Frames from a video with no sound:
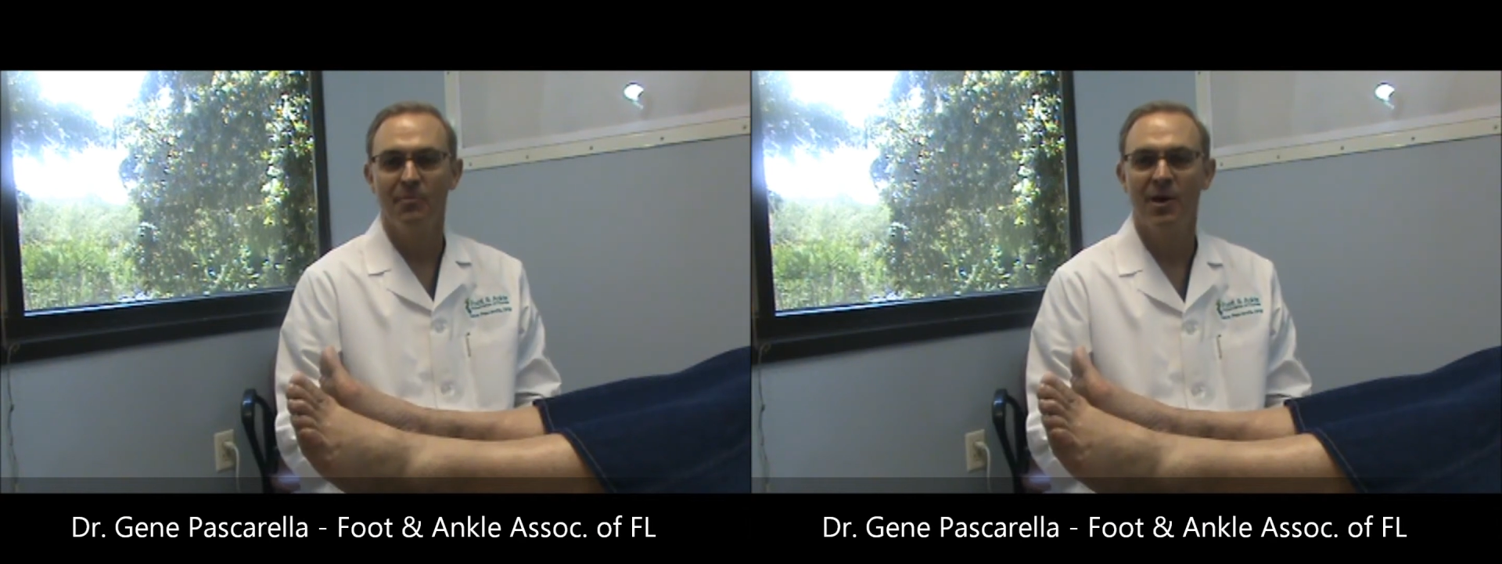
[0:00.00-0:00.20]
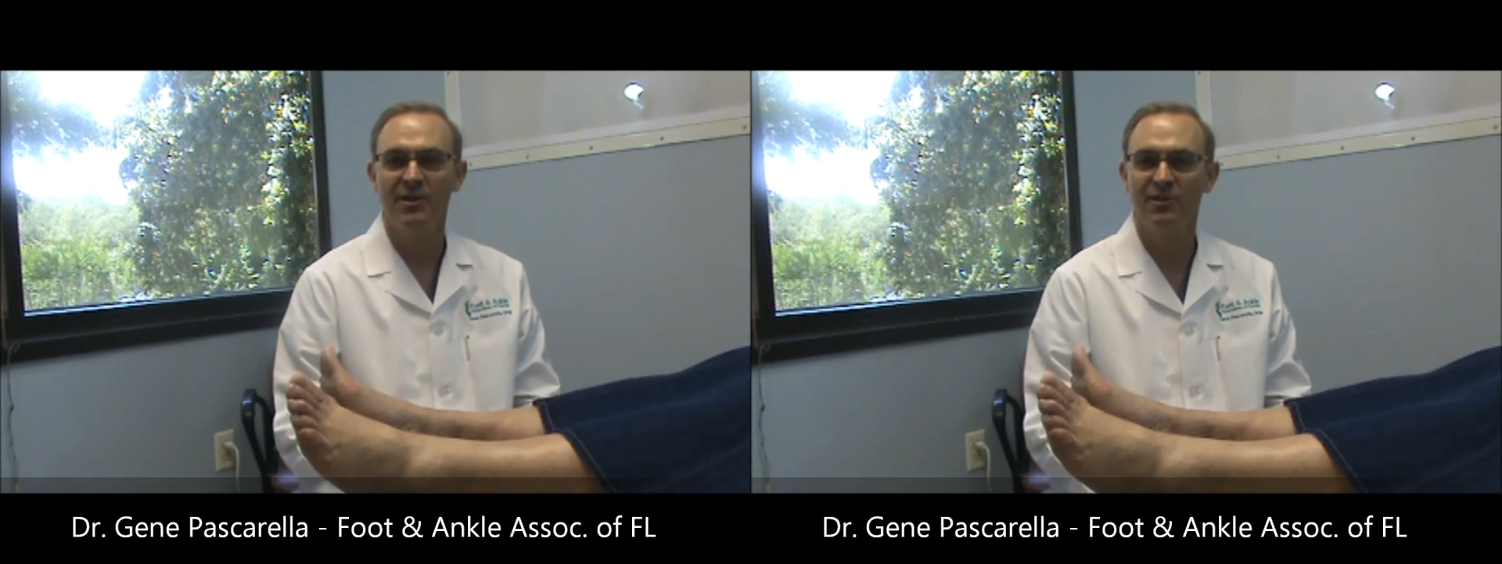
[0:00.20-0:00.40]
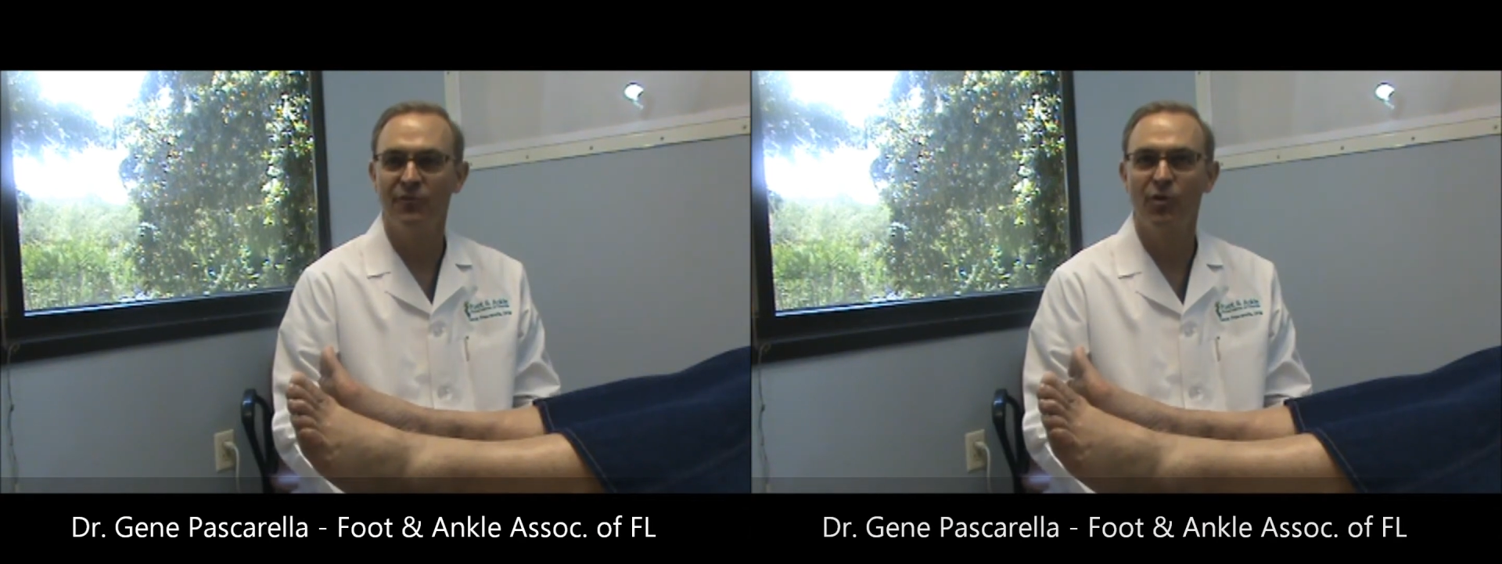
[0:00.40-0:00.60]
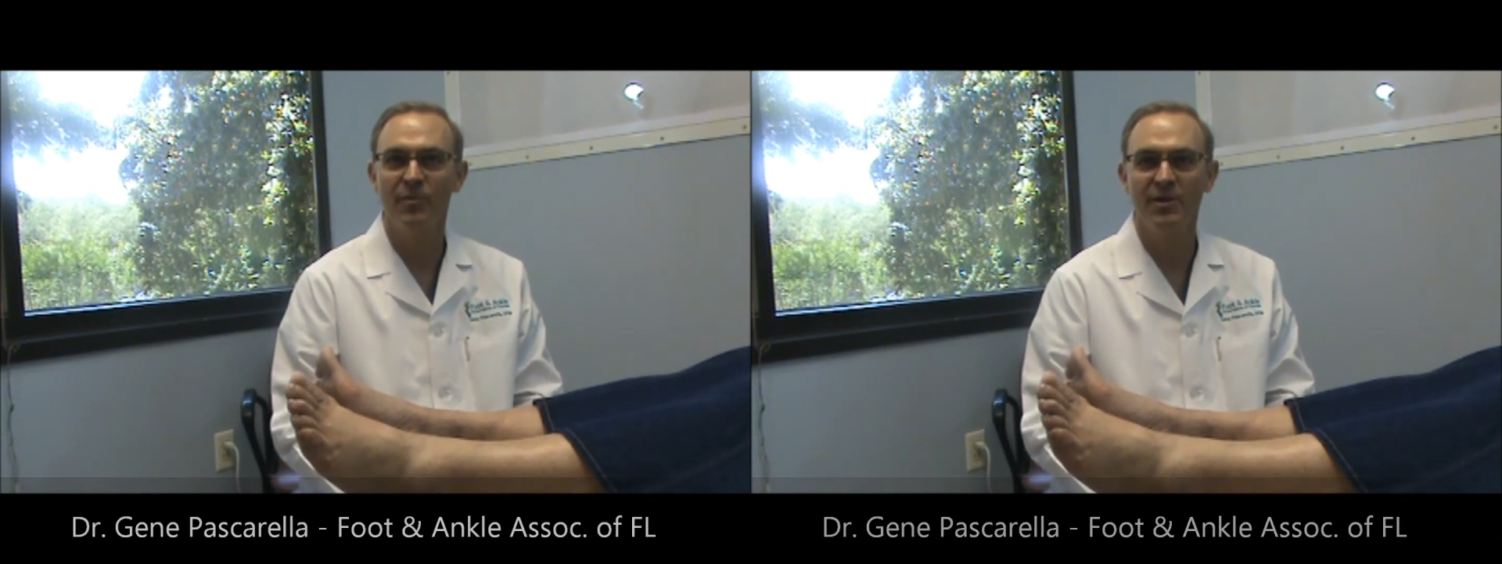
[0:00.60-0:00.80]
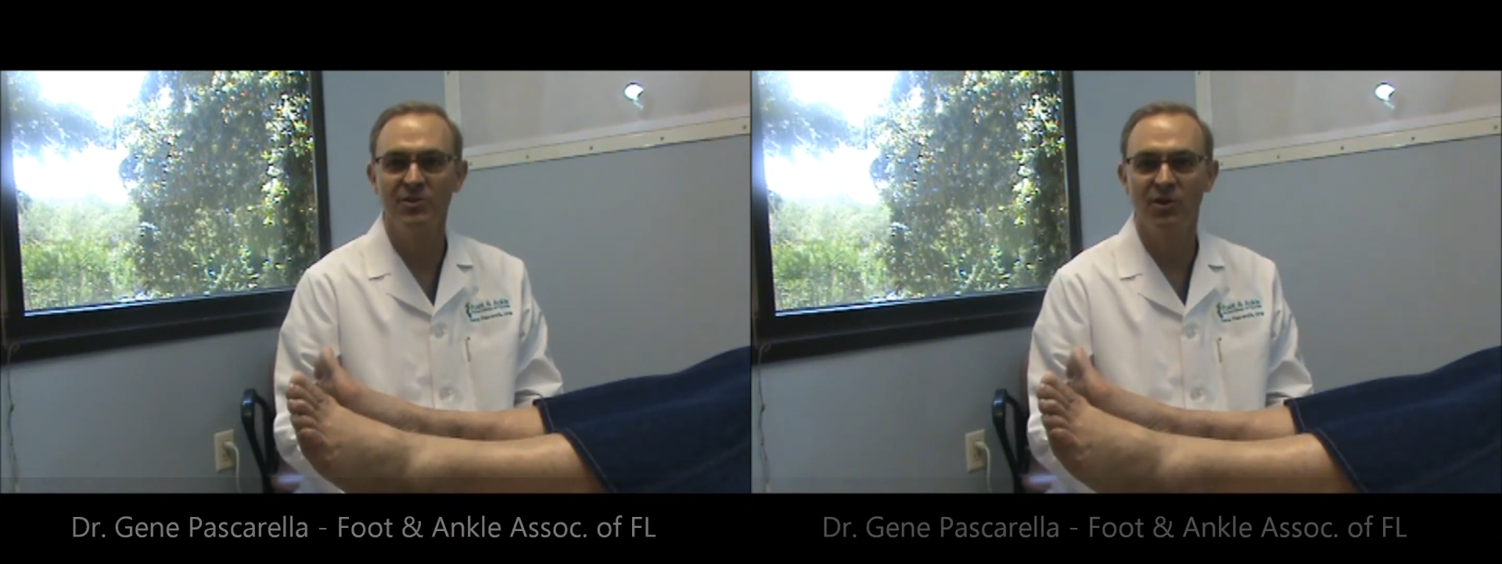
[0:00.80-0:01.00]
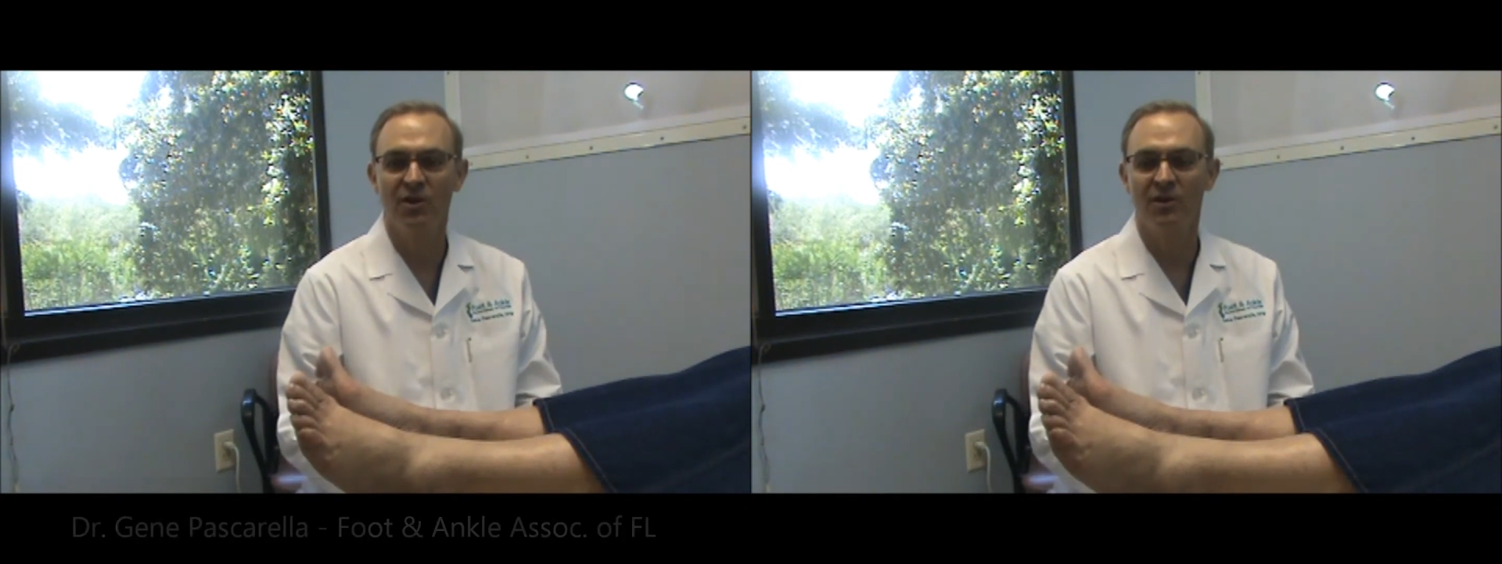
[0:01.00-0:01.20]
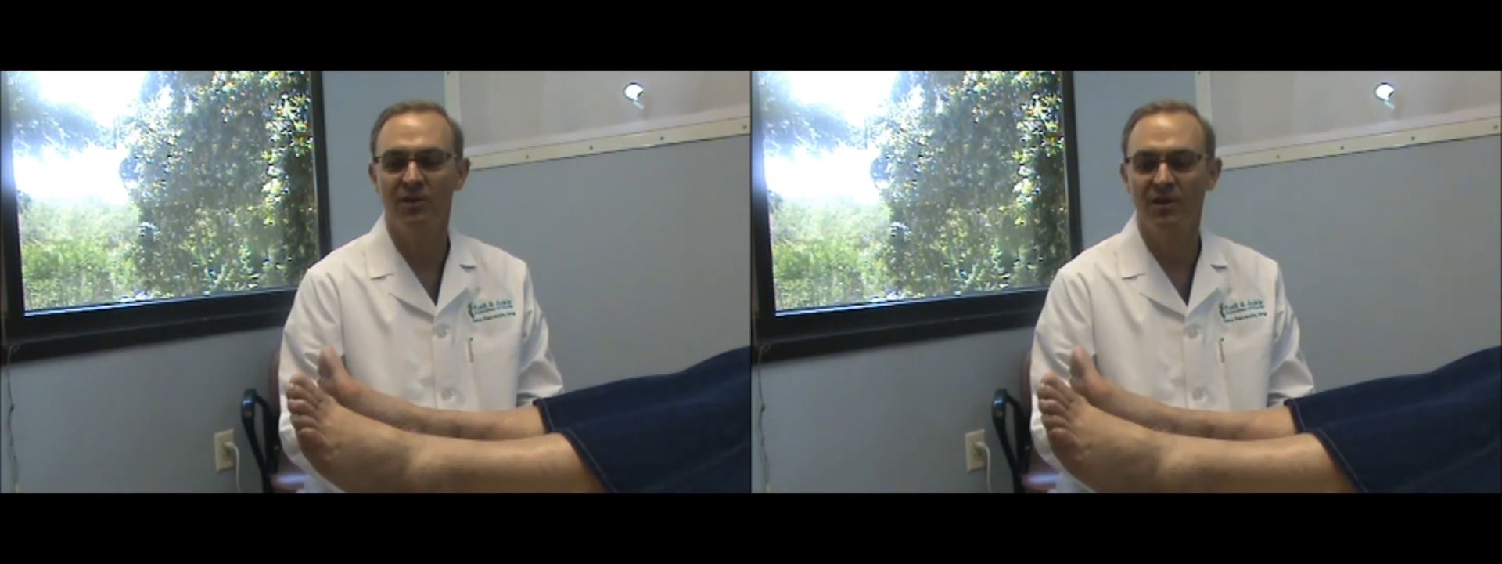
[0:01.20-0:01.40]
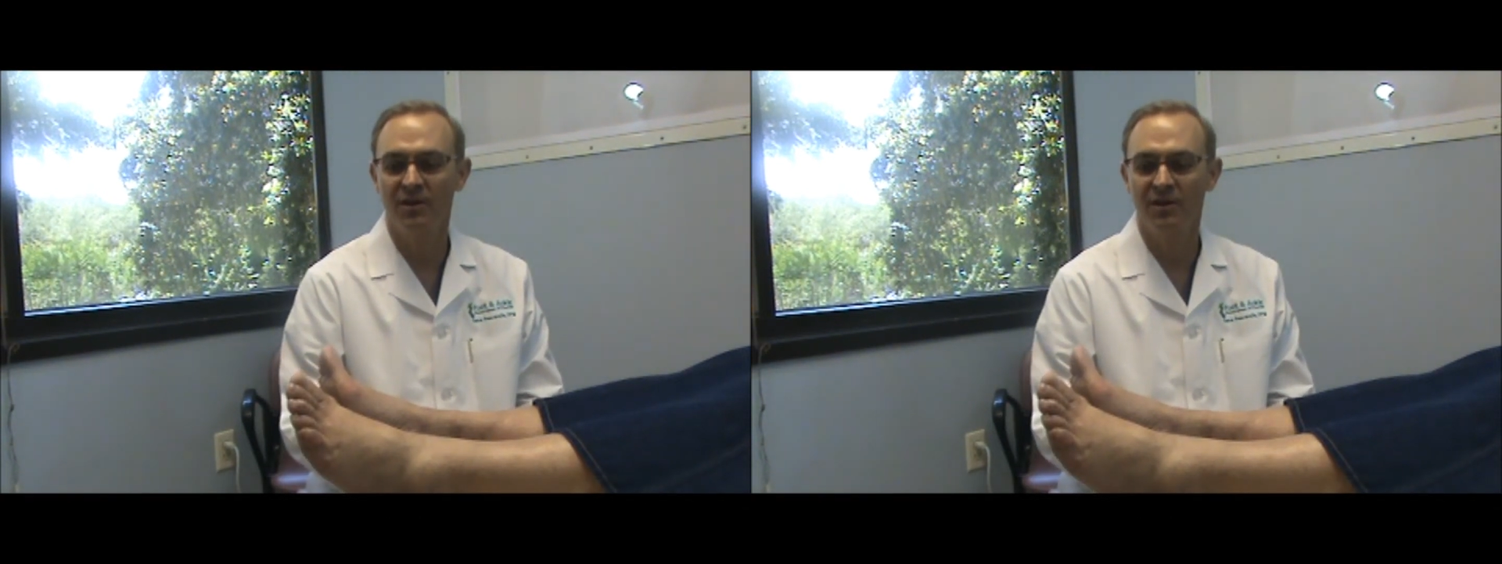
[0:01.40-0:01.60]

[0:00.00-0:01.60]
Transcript: Bunion deformities are